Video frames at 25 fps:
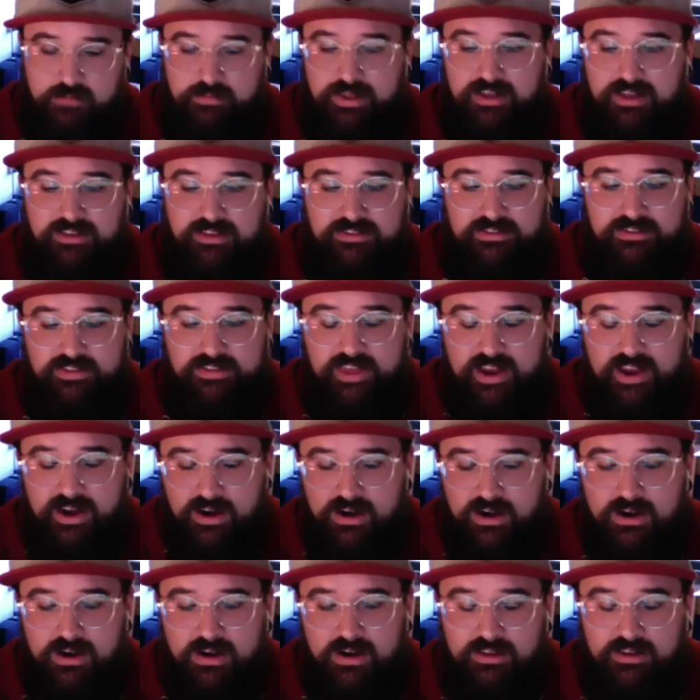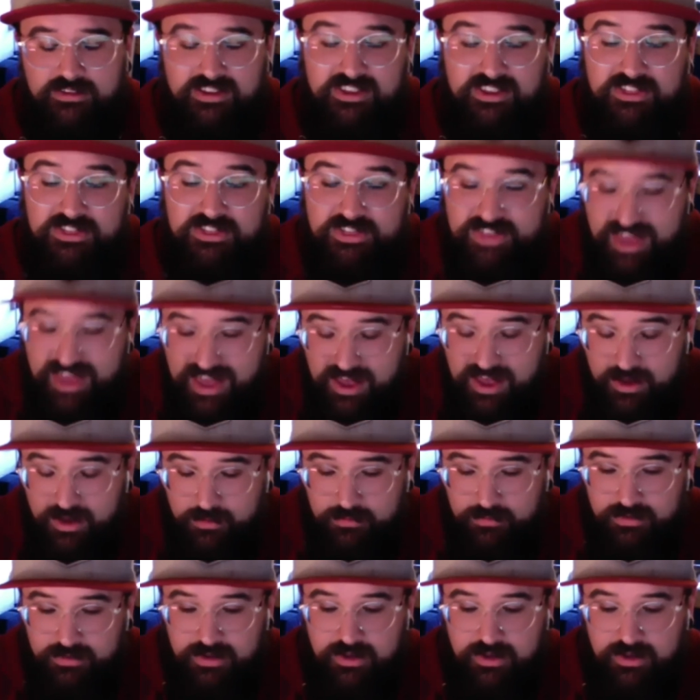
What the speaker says: because to them,